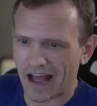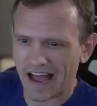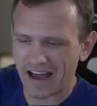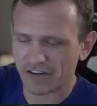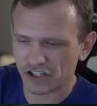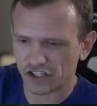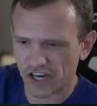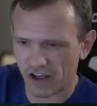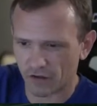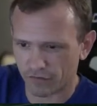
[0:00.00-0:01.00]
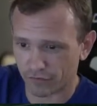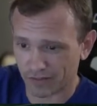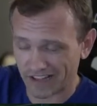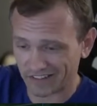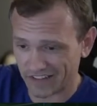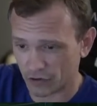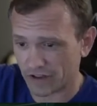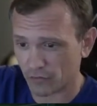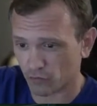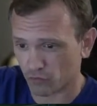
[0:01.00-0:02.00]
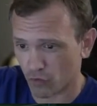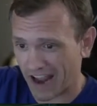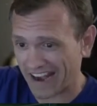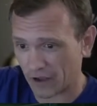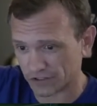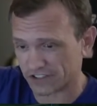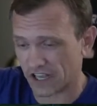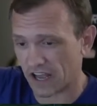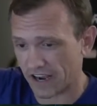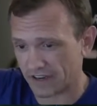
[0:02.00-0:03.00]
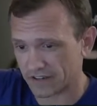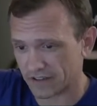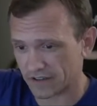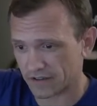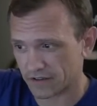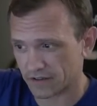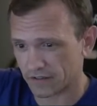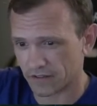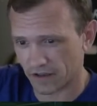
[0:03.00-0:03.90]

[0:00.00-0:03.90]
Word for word: I have a shelf like literally right outside the